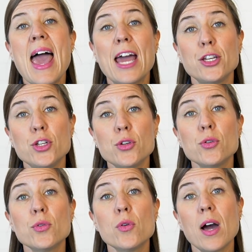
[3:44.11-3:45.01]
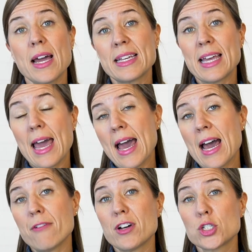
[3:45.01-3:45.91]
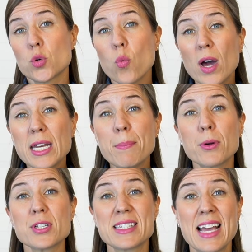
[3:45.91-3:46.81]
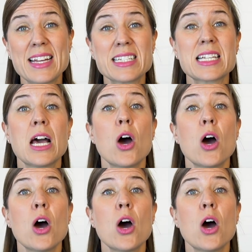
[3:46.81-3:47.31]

and you have a 20%